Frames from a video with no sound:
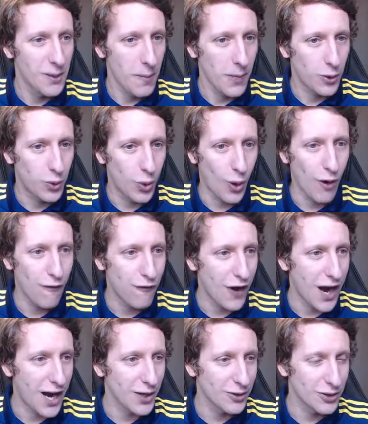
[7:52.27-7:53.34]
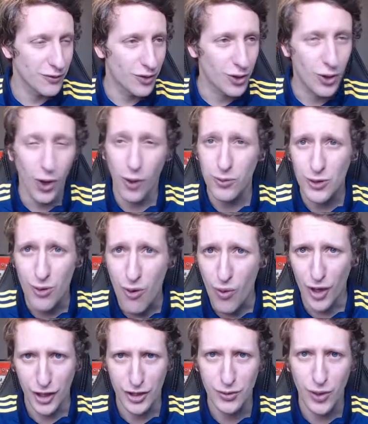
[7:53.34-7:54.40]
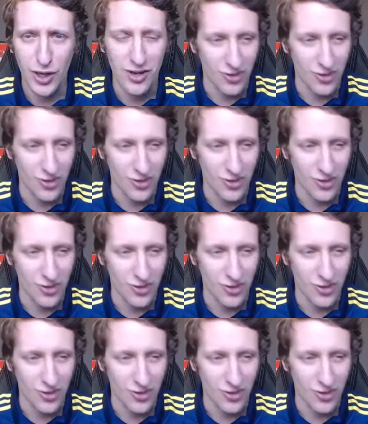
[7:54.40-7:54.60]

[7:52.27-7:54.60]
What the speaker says: Quarterfinals of the Cup, so we're wanting to win the